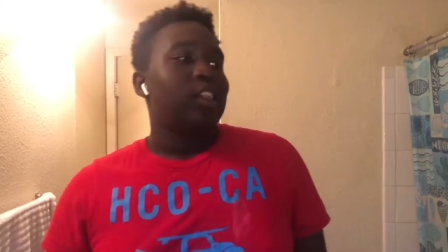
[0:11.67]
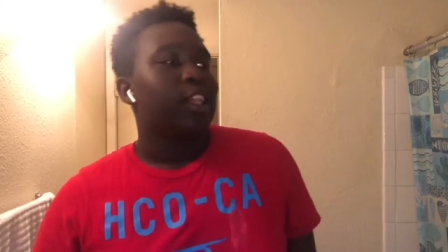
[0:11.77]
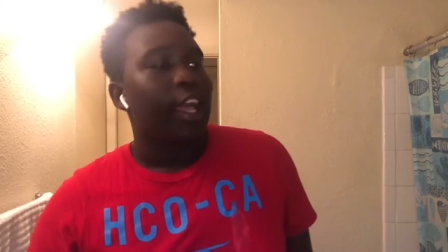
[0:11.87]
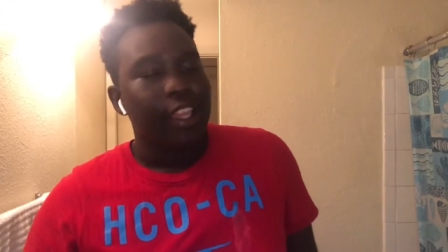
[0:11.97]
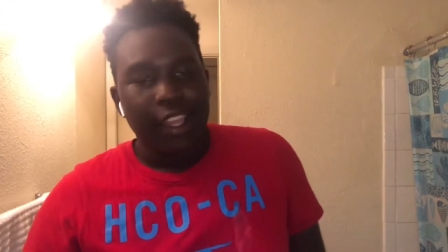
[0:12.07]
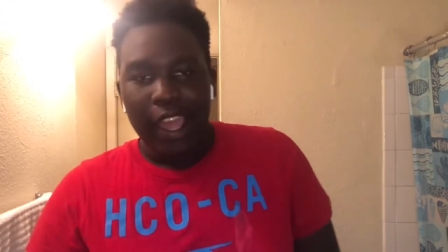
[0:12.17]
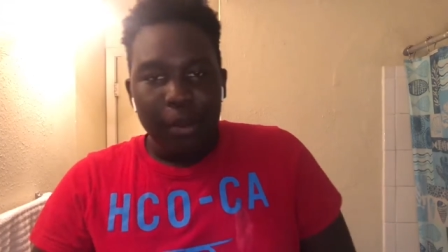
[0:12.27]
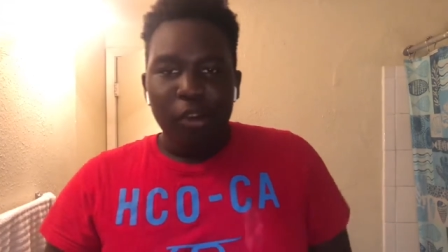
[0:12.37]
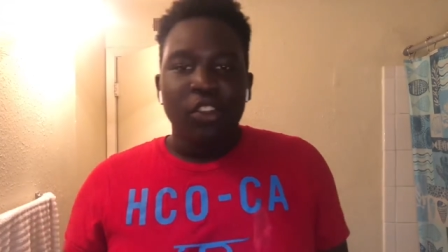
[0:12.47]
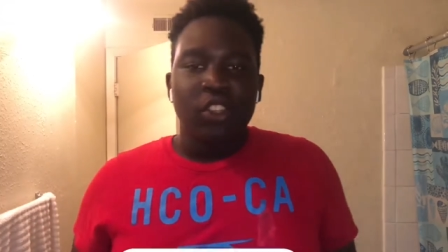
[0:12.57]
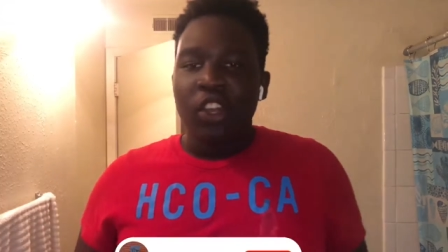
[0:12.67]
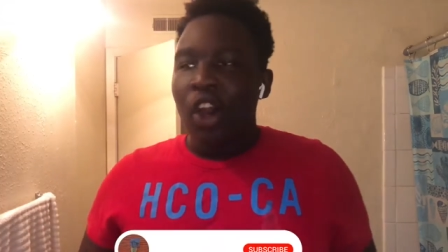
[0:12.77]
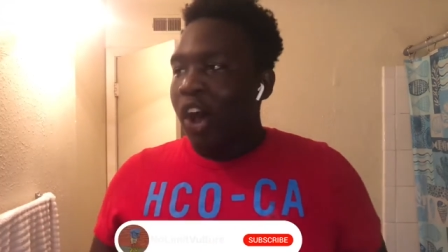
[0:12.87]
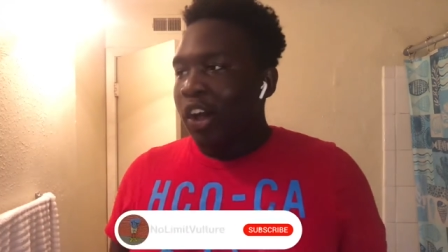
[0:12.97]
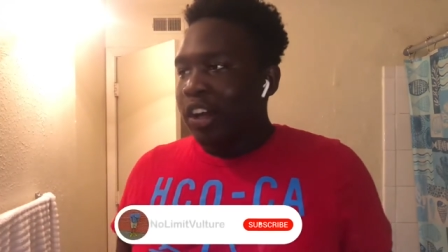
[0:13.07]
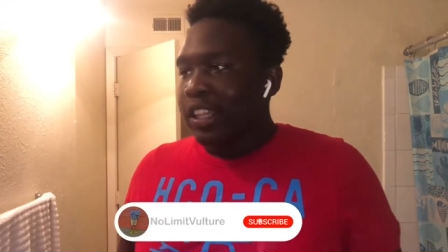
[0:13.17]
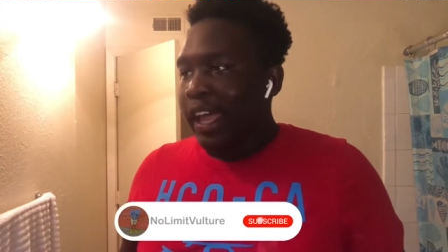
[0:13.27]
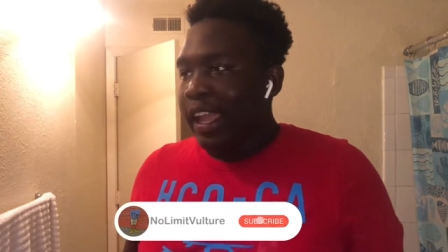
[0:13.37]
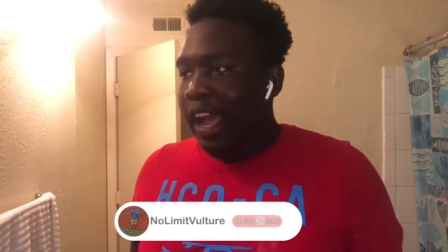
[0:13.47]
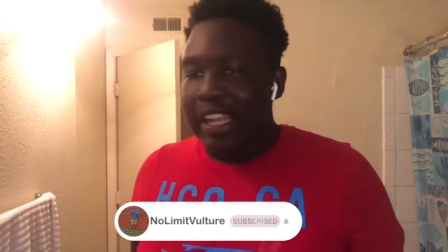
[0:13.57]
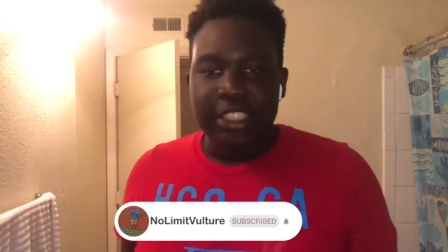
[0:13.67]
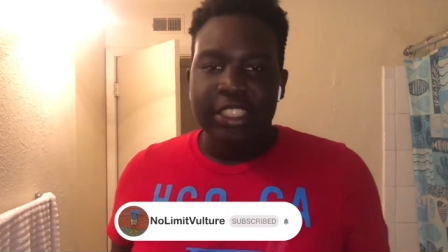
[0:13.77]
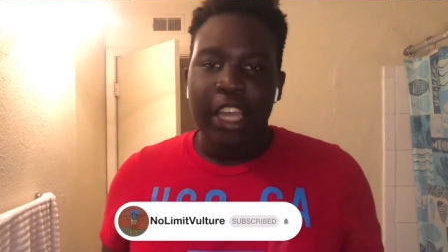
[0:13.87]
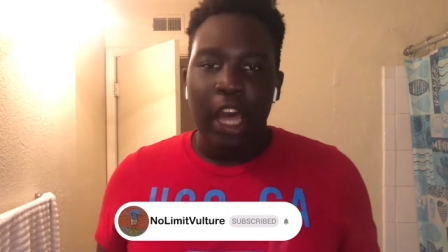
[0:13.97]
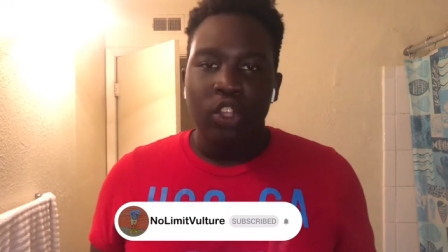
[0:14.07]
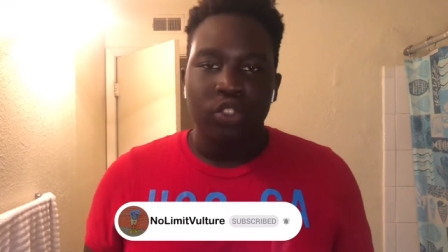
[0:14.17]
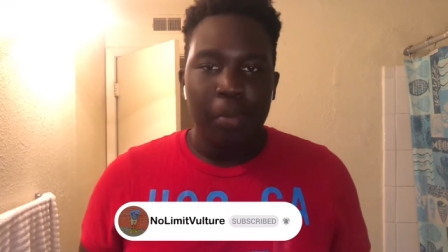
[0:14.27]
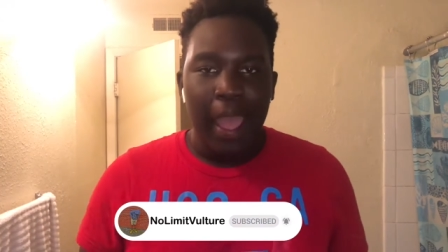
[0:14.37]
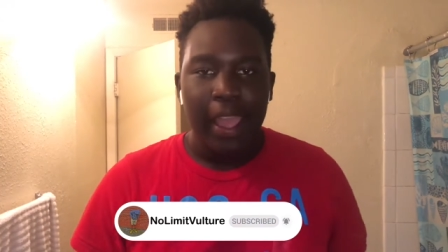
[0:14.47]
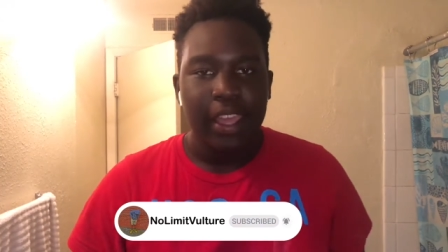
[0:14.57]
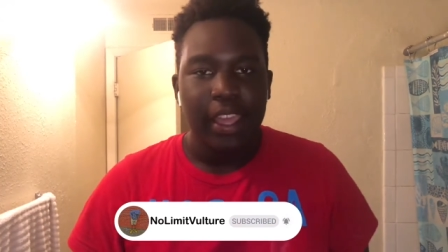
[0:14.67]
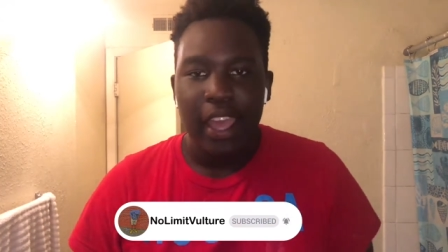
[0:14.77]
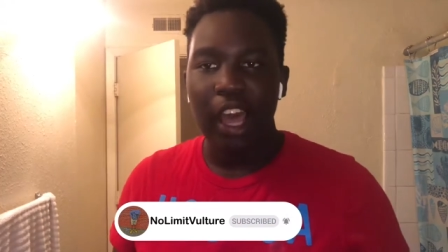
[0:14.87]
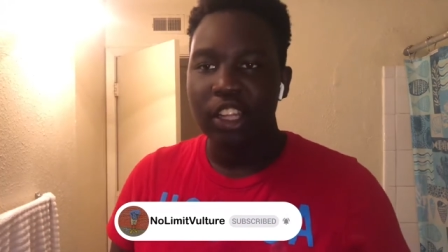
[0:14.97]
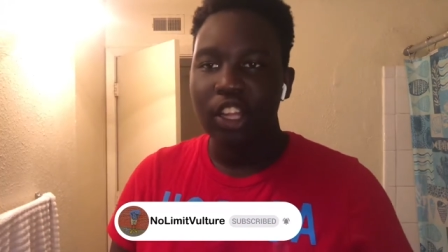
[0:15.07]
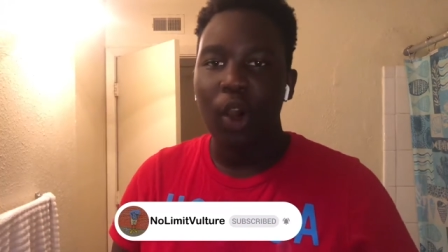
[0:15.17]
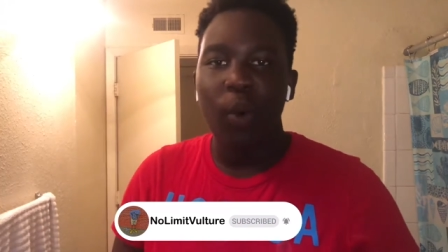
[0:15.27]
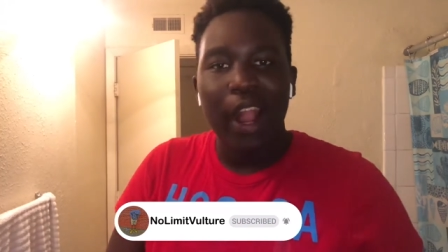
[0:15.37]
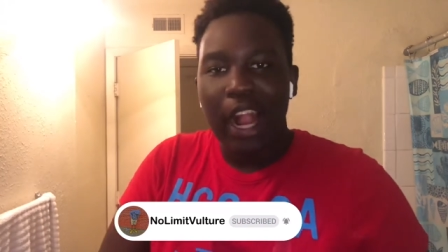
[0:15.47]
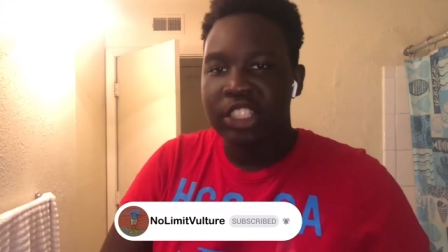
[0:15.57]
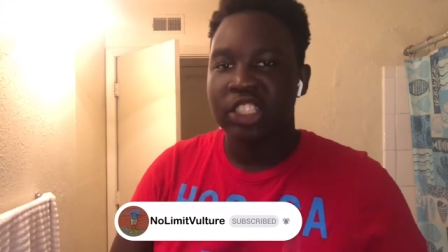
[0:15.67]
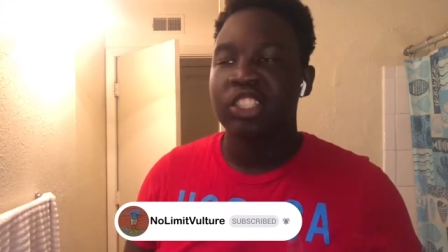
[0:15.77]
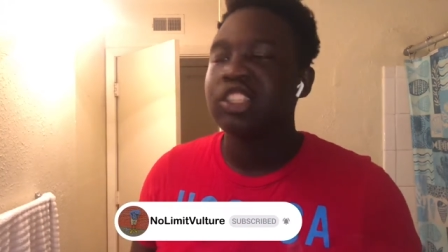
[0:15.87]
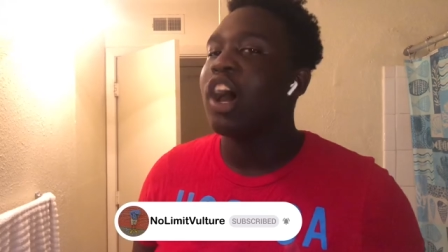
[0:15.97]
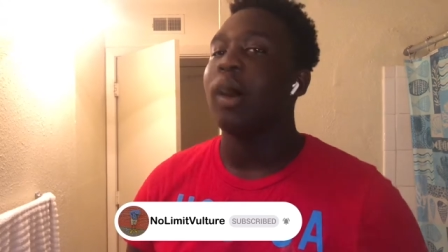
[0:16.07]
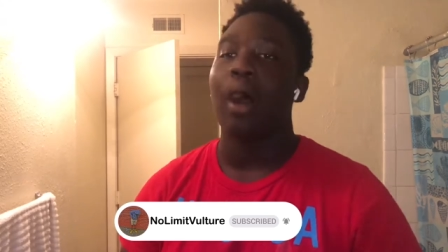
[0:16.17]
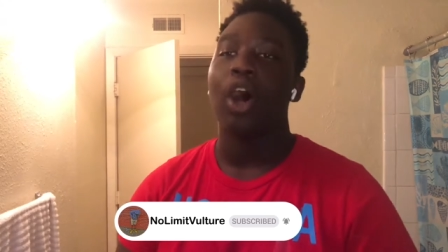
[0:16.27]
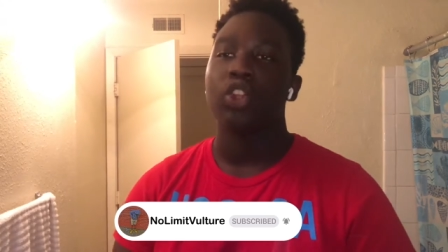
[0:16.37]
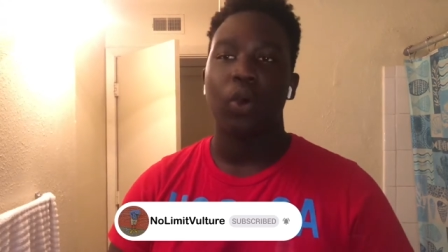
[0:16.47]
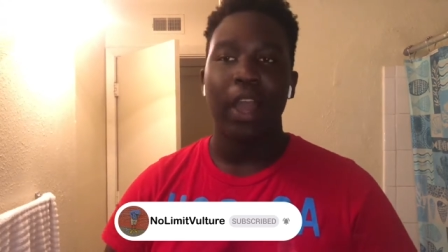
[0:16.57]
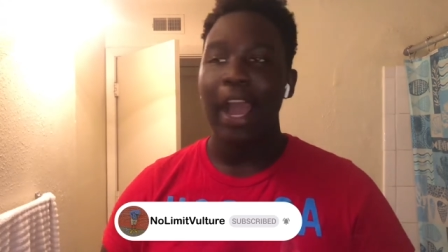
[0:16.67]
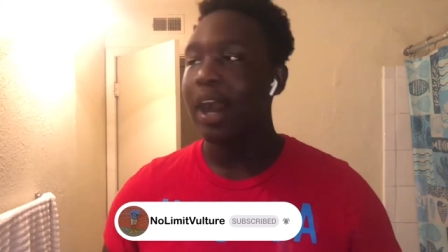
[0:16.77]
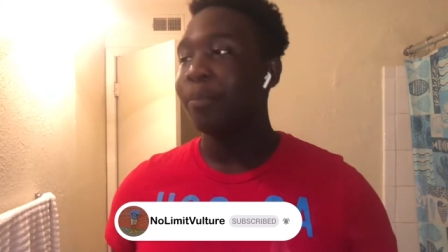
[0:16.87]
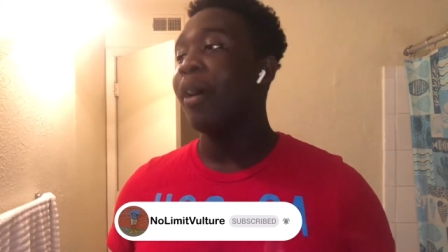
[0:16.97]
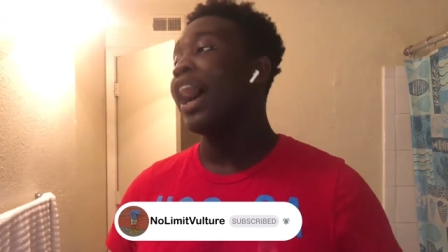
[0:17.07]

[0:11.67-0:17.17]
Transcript: Like, eight months ago, like, I just said I was back, and out know nowhere, I just stopped. I don't know how.